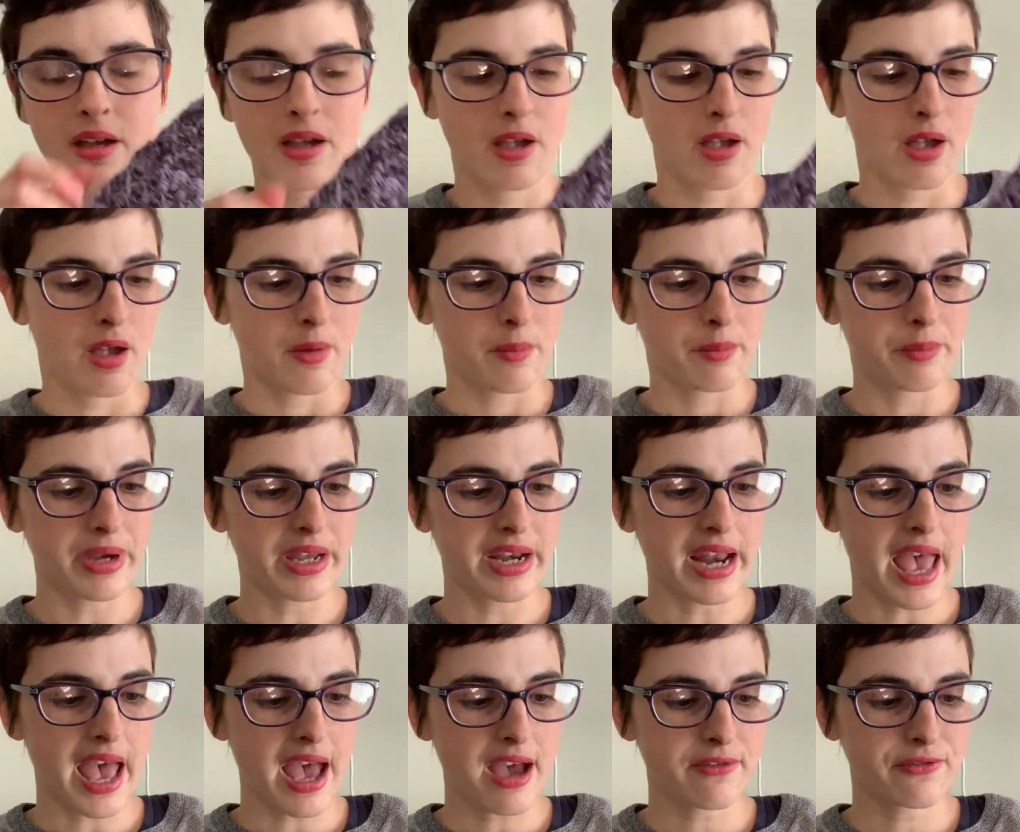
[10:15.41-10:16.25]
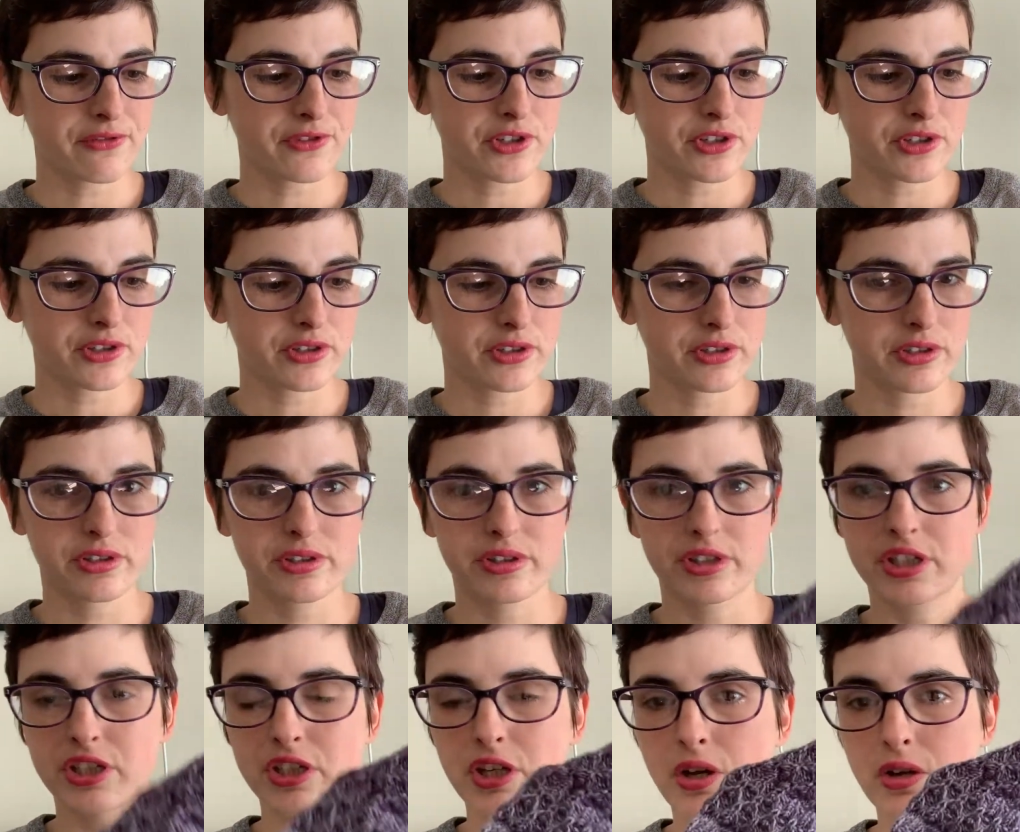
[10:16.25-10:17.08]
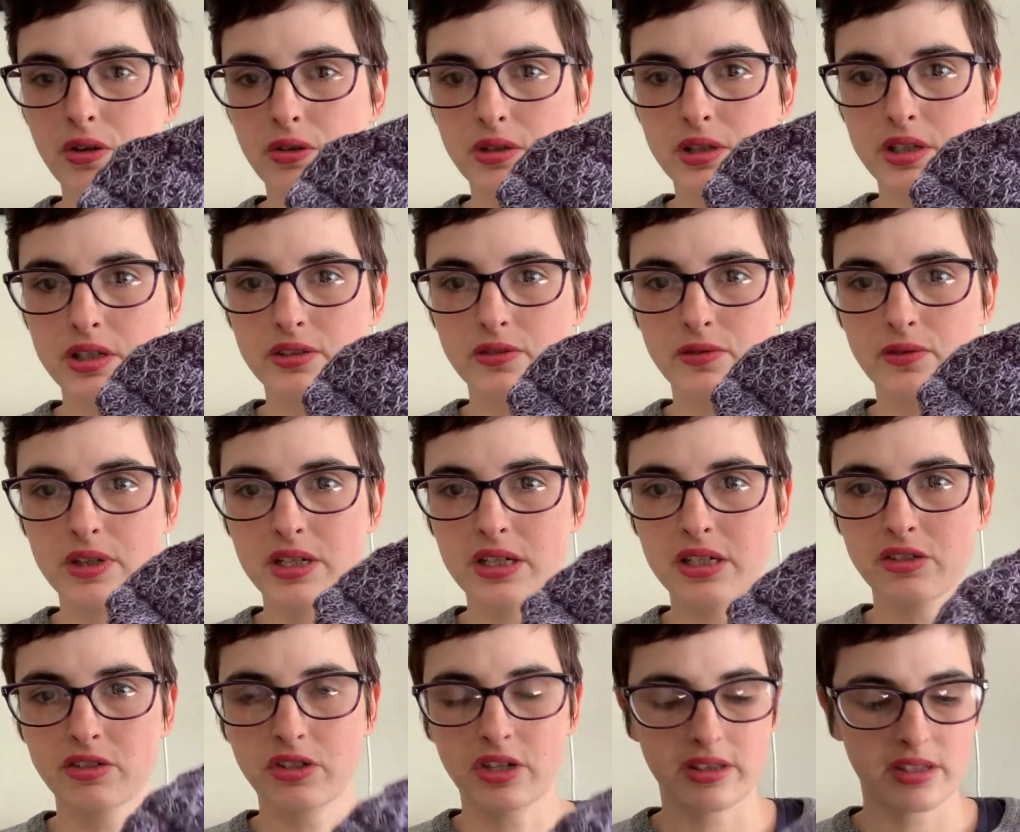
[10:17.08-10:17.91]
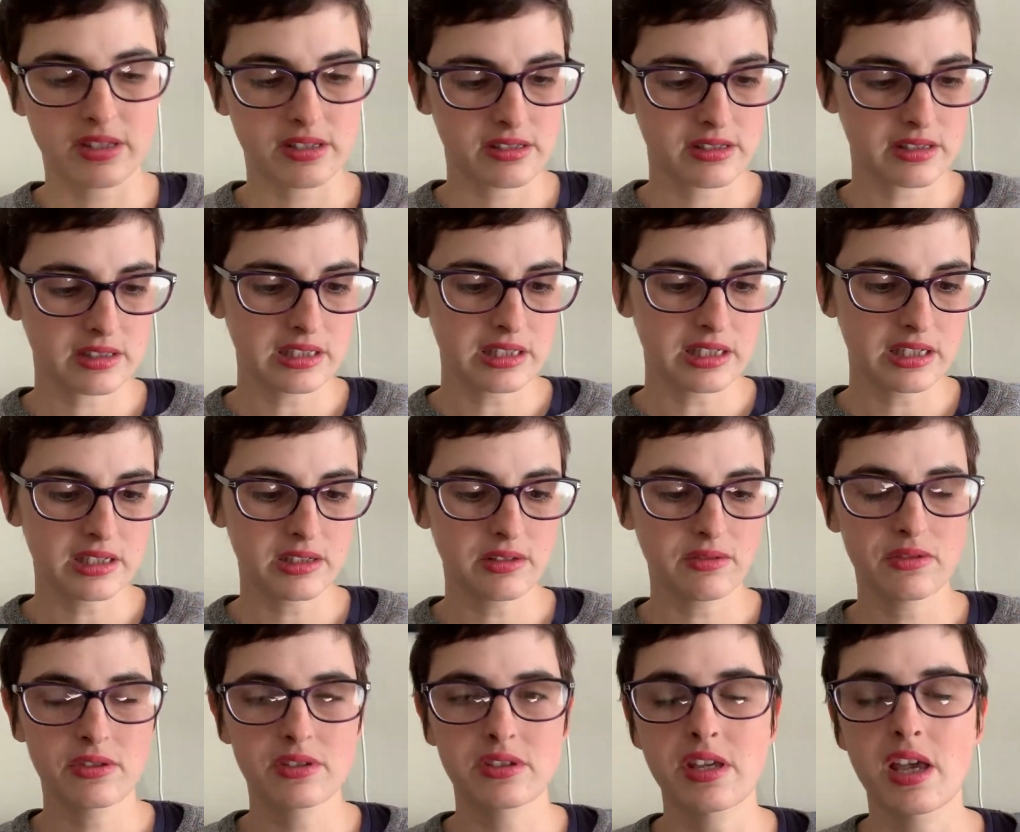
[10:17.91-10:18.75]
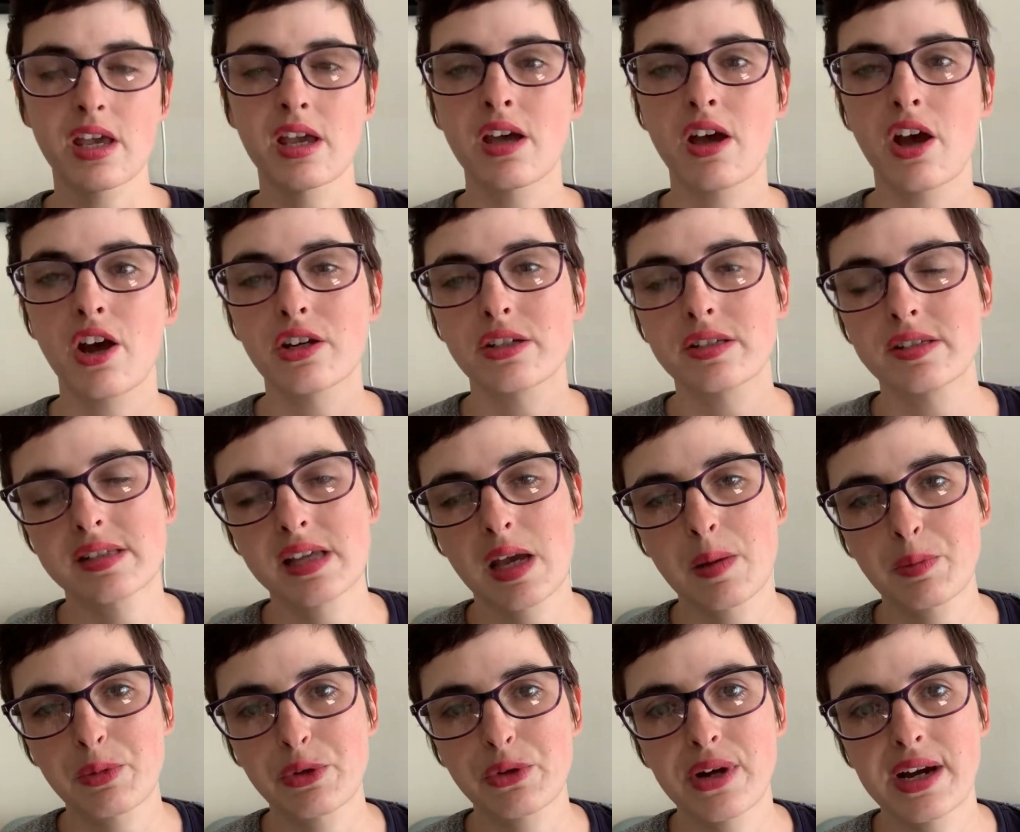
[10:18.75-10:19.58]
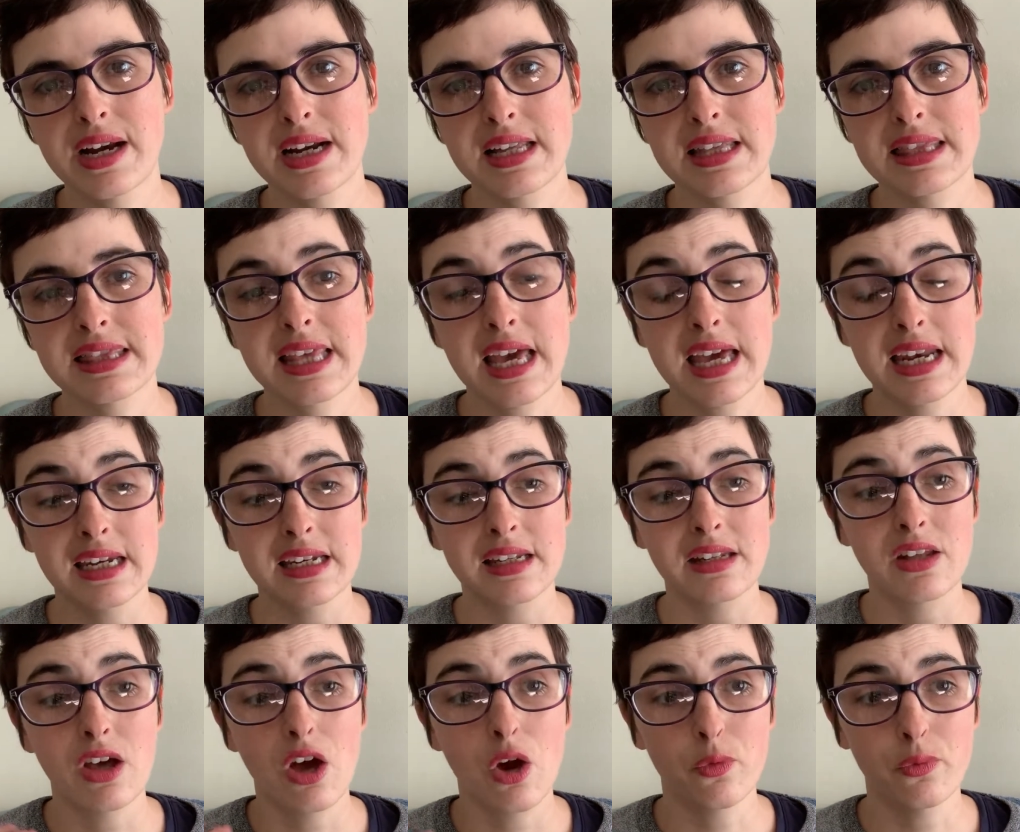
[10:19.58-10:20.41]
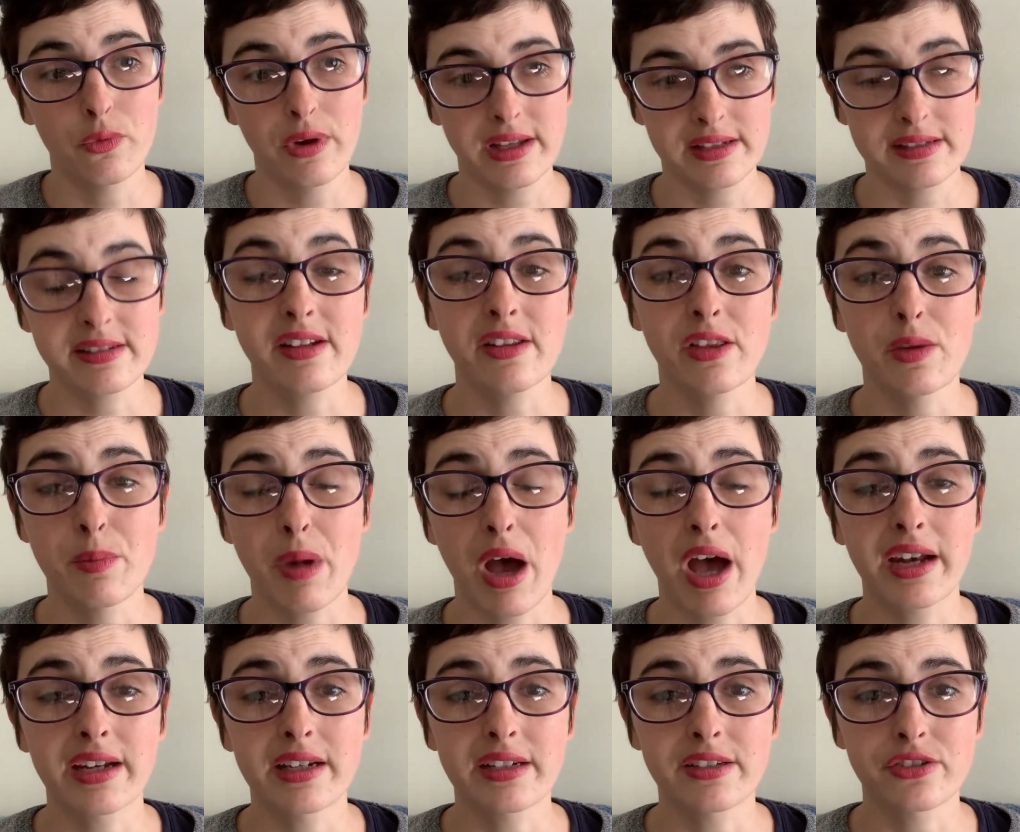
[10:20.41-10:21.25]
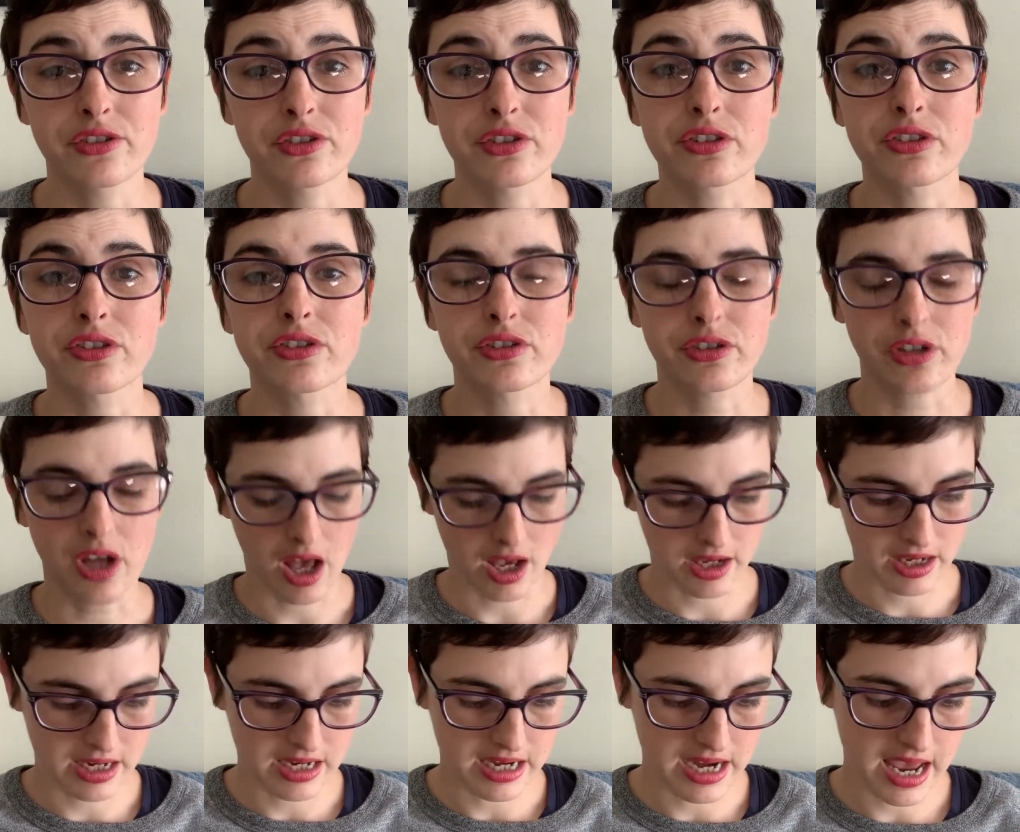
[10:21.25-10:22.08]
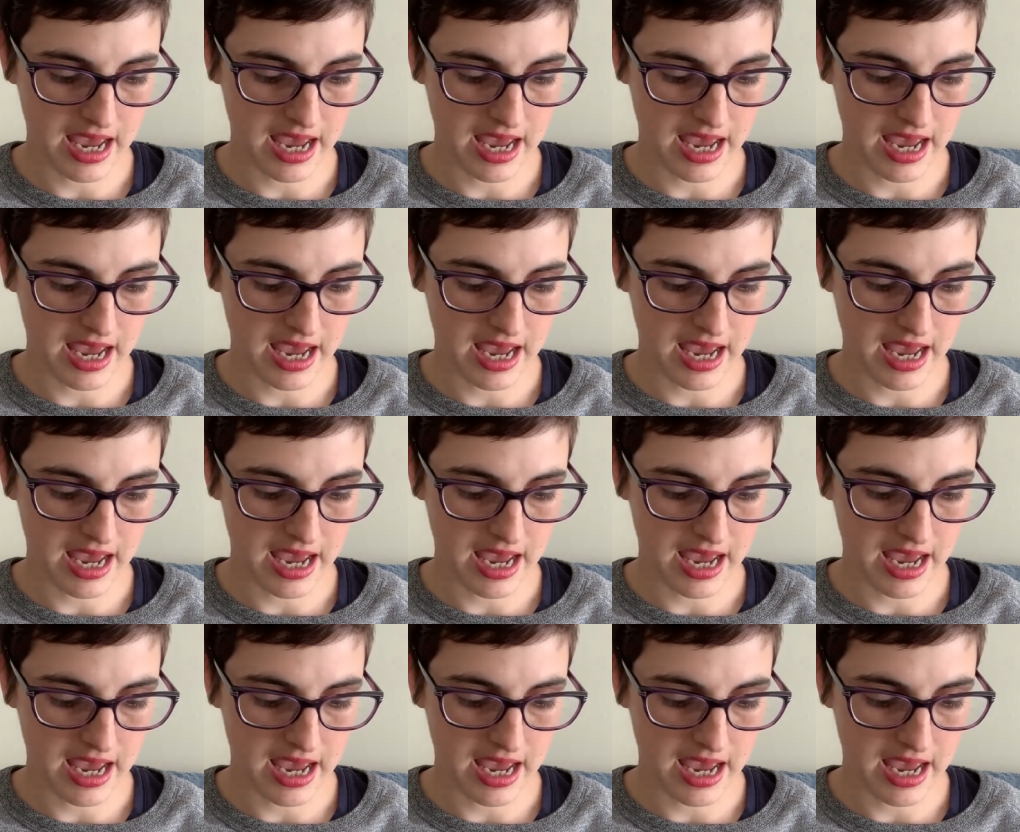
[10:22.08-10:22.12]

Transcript: But after the yoke is finished and the sleeves are separated, then the rest of the body is just stockinette.